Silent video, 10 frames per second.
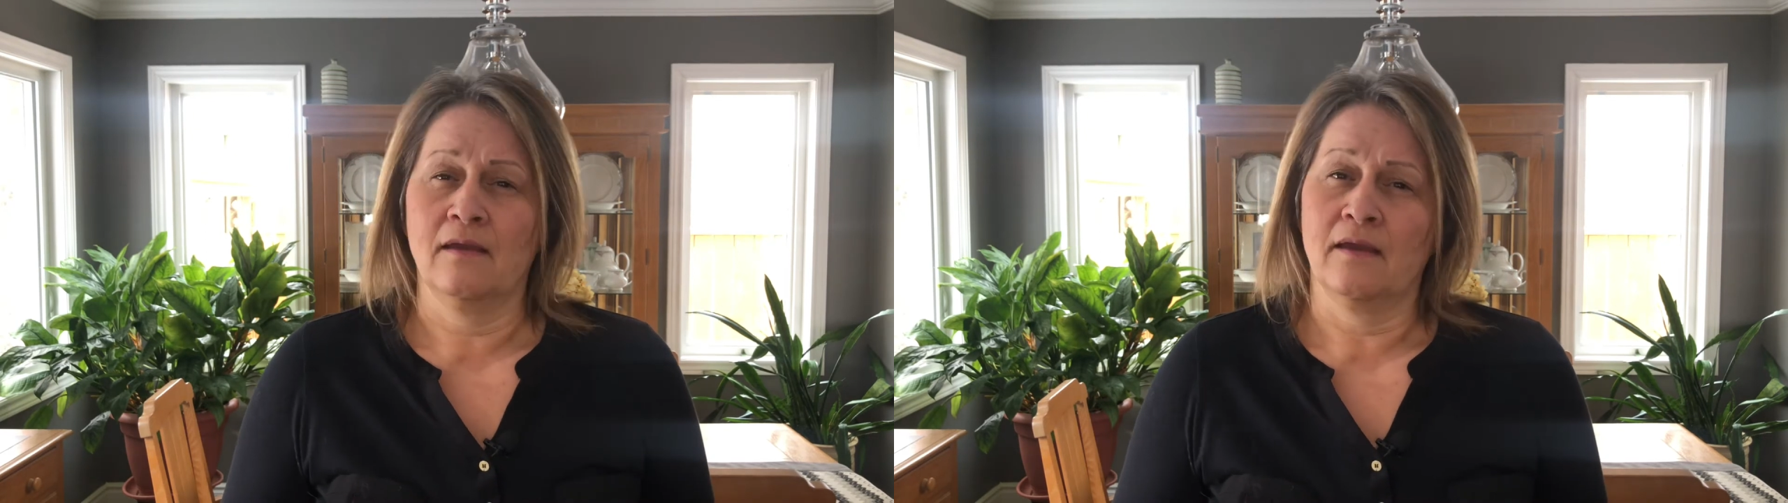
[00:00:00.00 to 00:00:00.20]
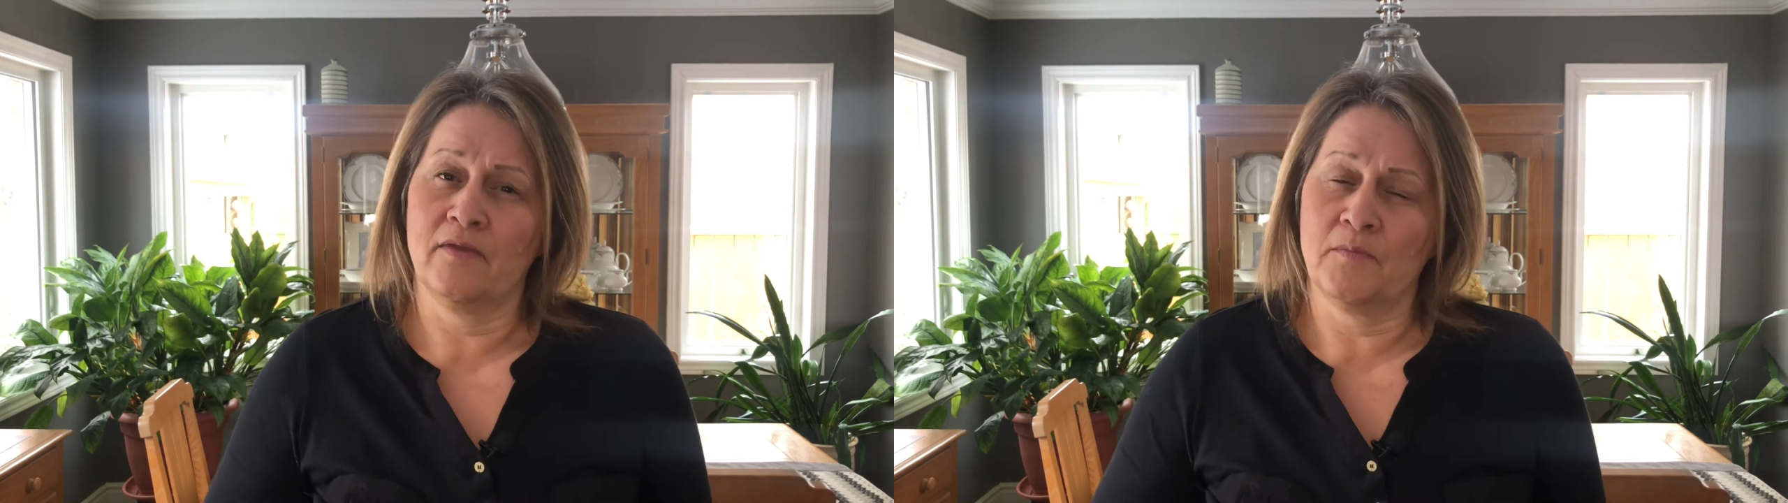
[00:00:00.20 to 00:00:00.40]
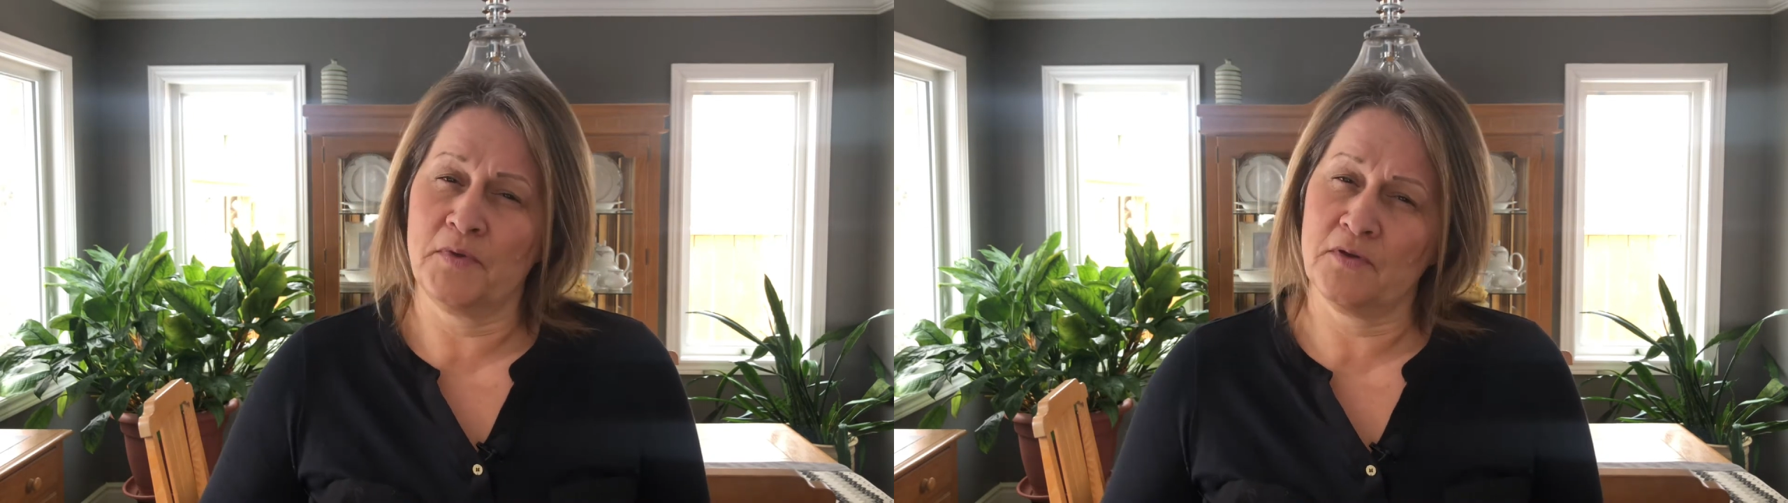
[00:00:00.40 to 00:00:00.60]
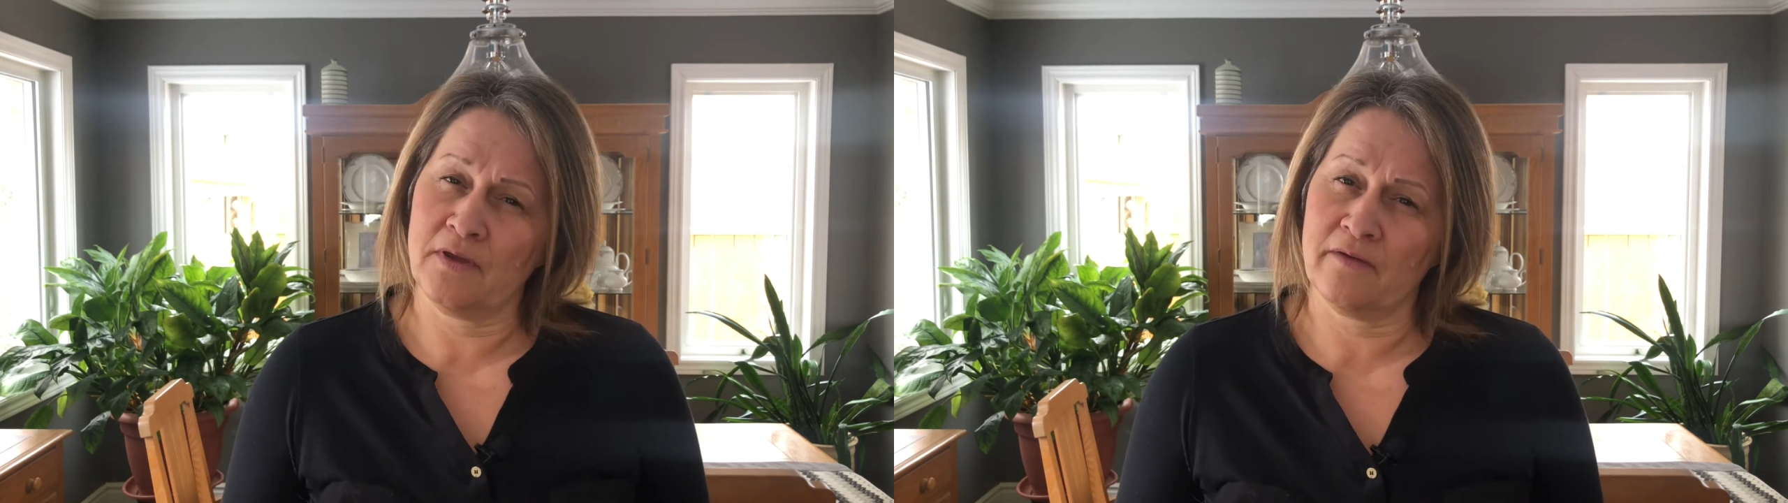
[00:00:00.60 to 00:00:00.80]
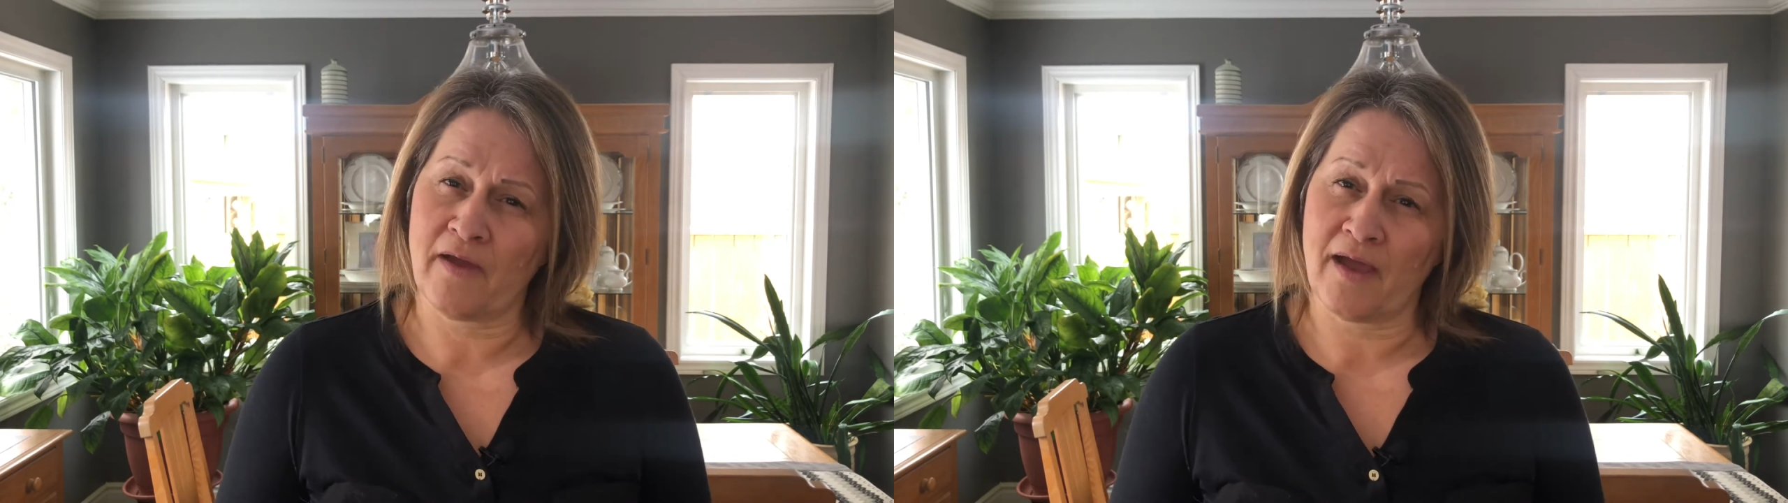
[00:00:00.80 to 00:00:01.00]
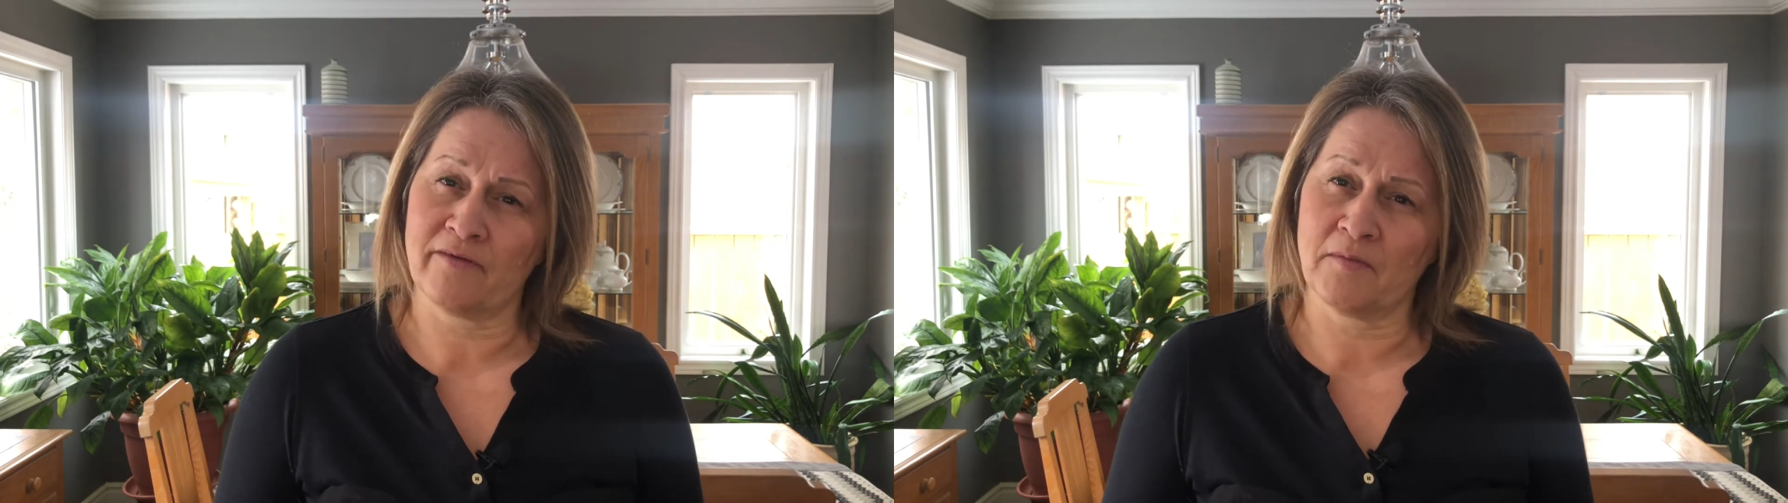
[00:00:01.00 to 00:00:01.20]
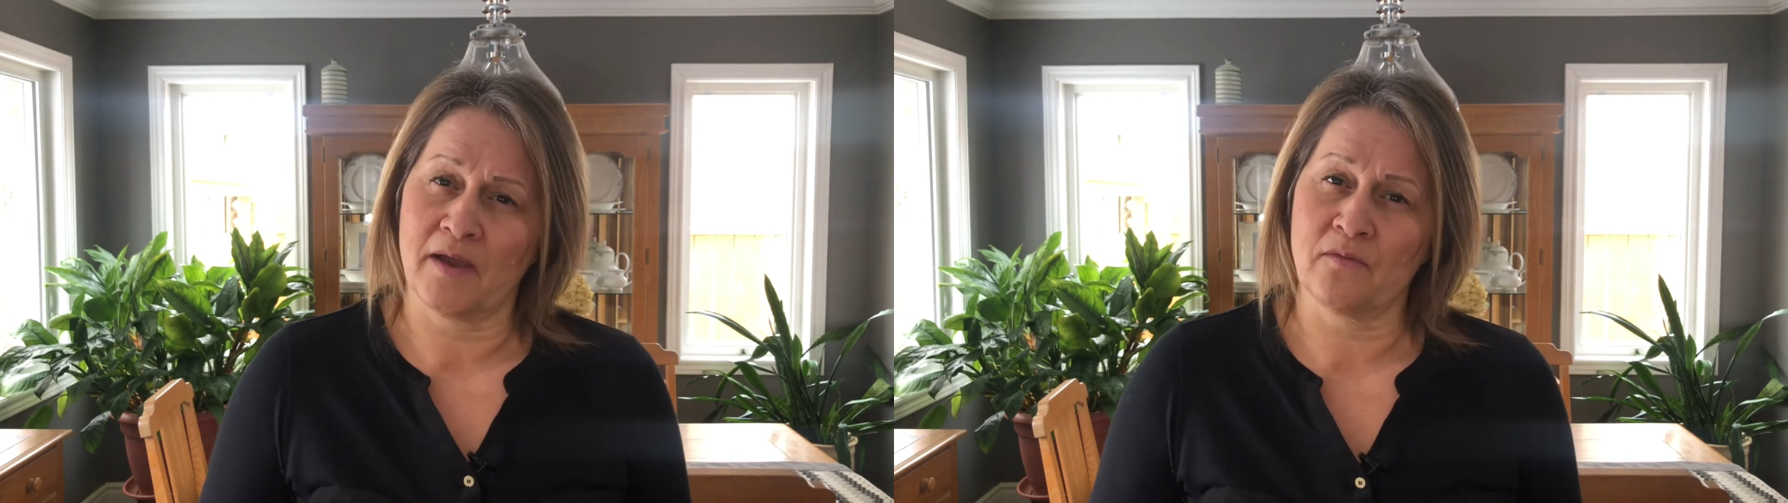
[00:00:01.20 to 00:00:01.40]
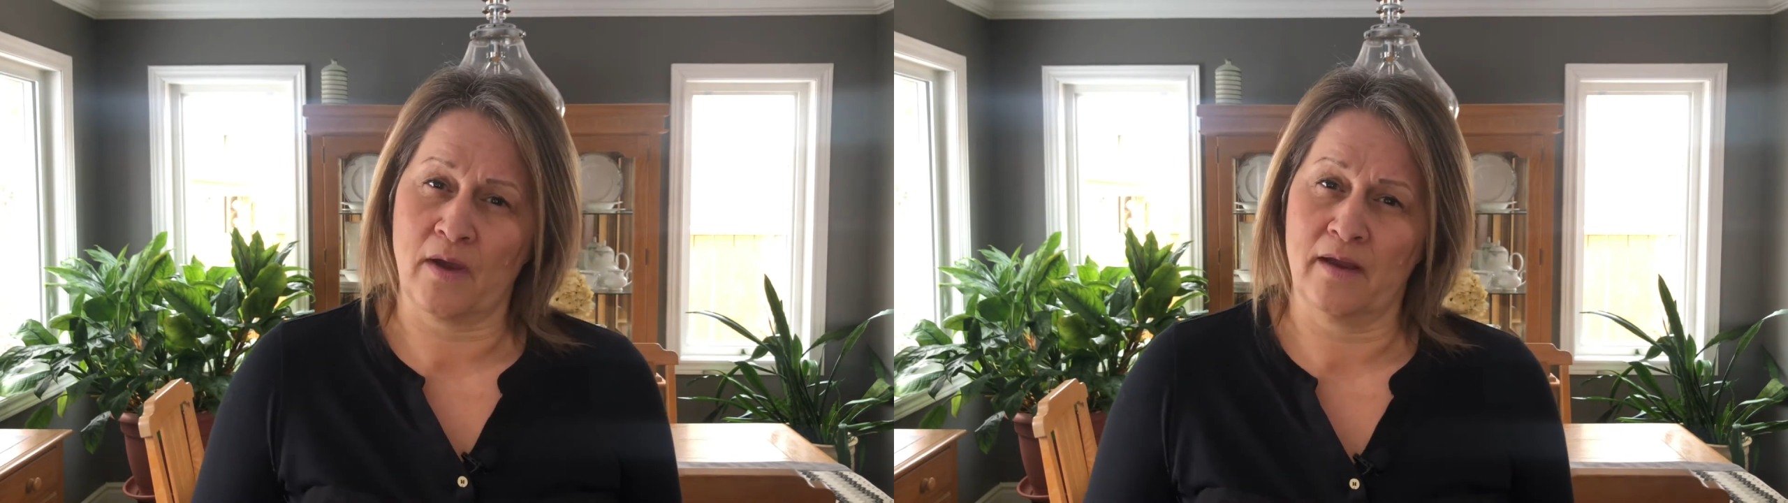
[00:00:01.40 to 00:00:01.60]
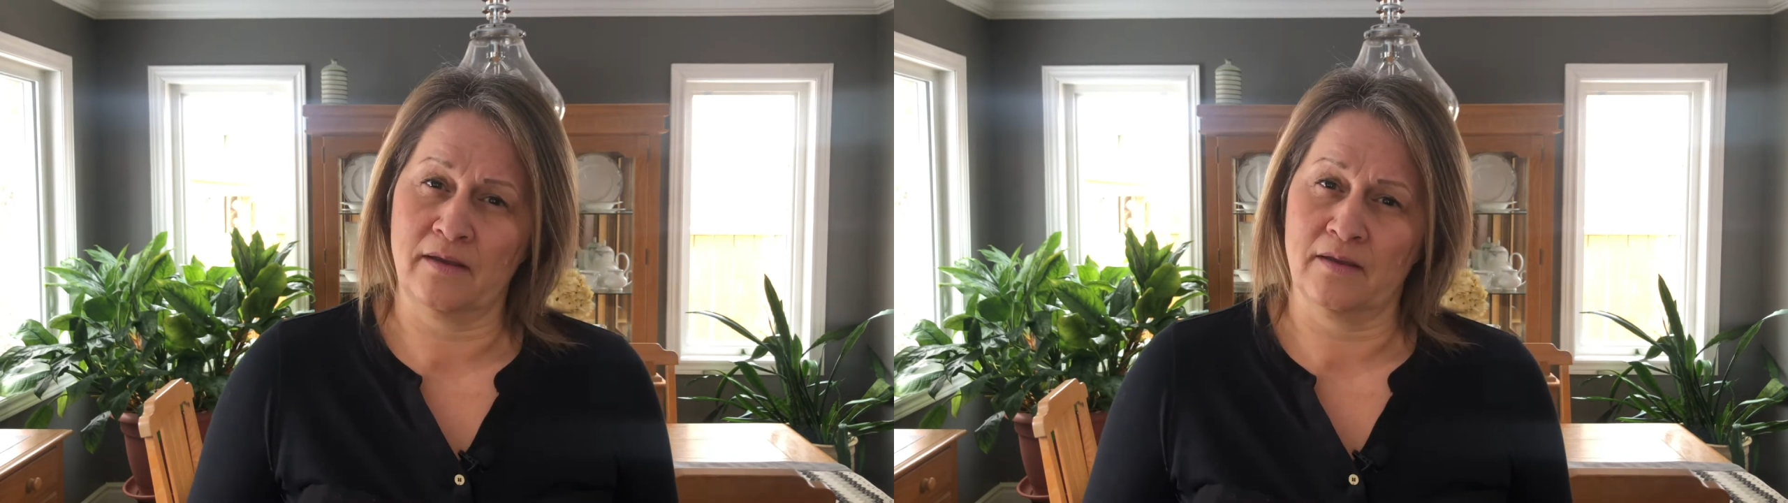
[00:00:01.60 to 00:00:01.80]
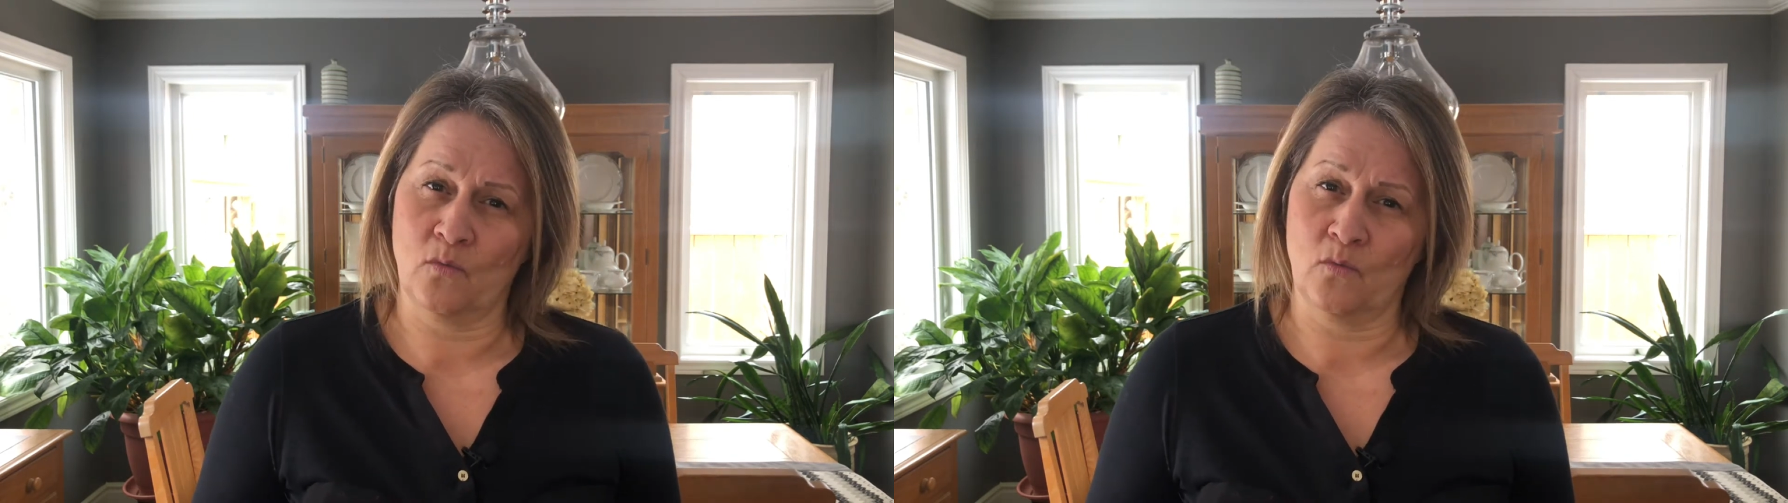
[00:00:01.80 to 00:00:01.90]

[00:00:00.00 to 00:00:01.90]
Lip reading: And the beauty of having my writing